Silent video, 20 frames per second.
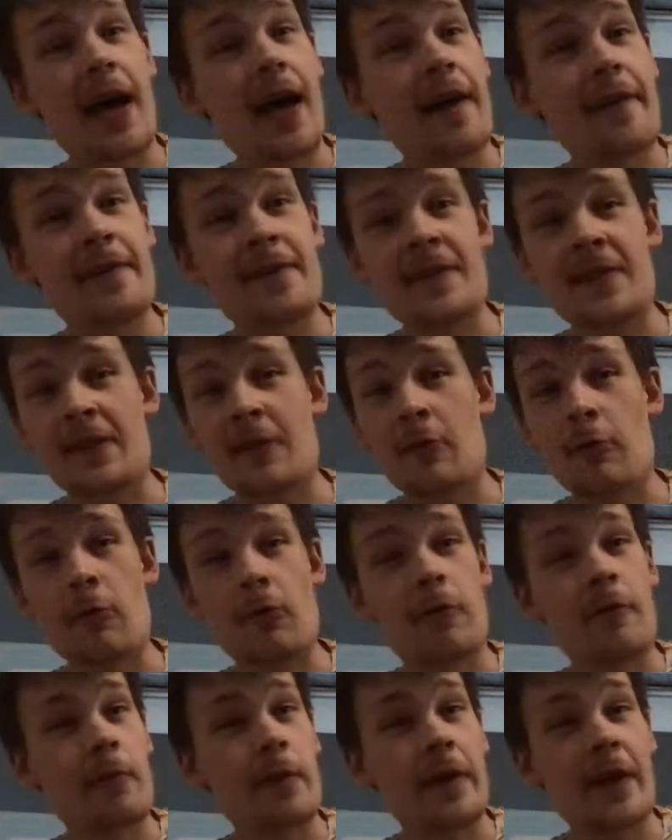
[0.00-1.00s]
I have
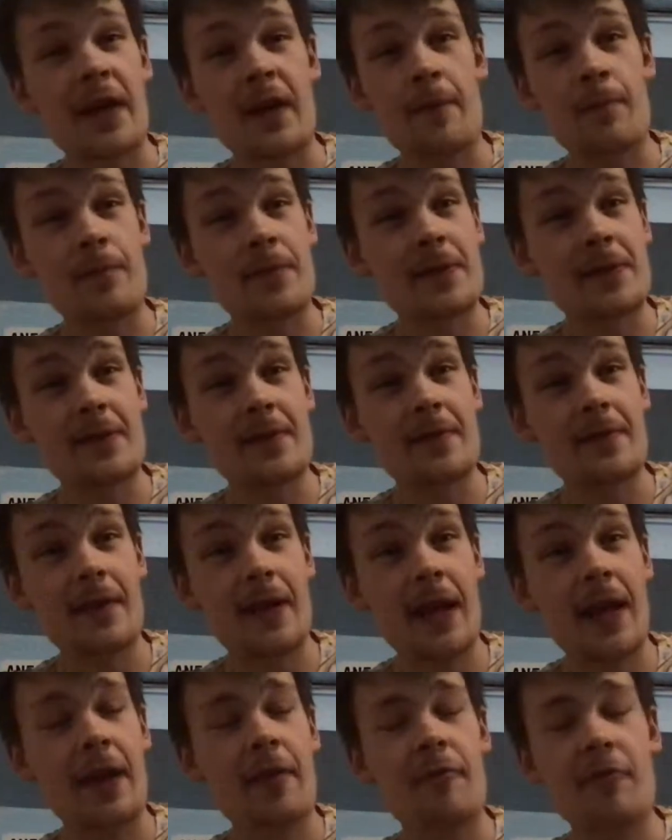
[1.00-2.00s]
to go with
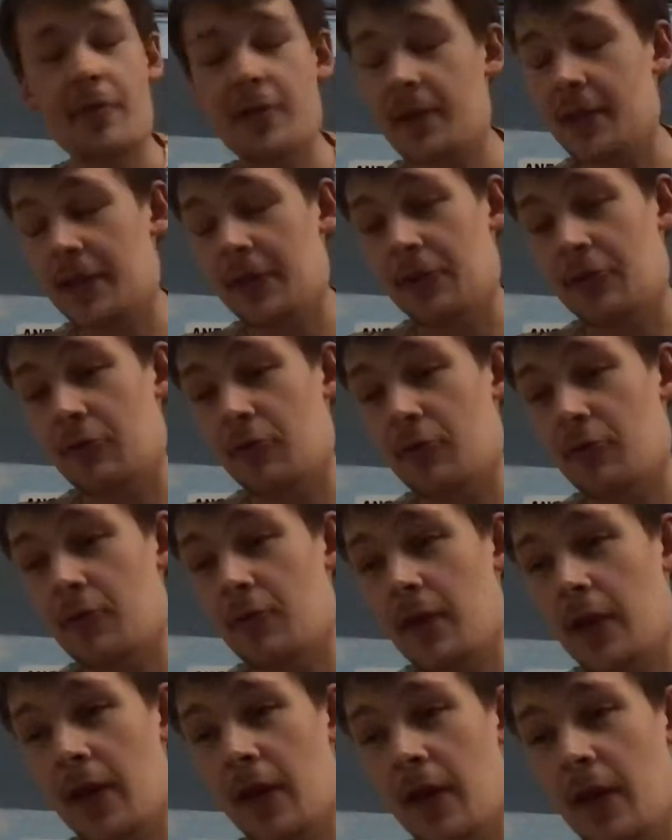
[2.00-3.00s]
Hibs. I really
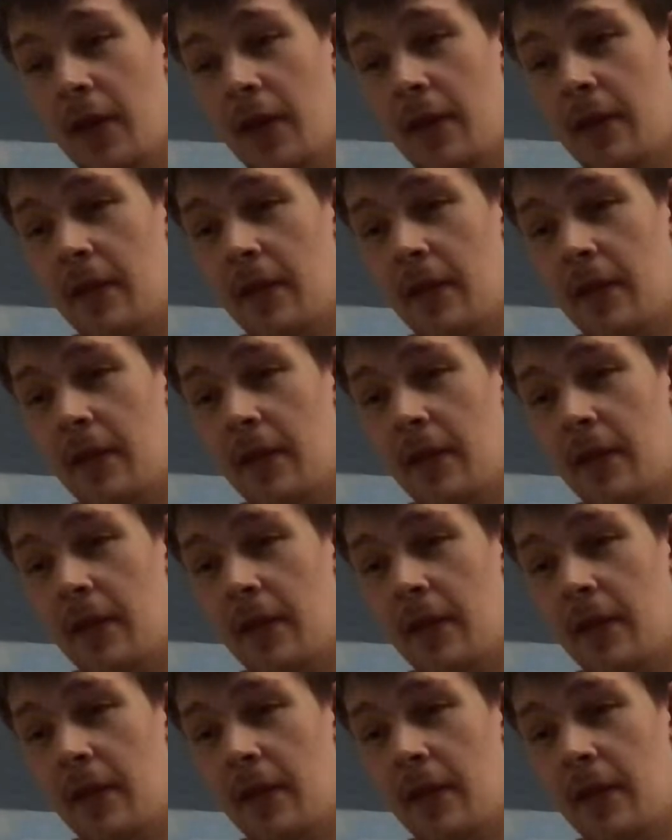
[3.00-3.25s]
do.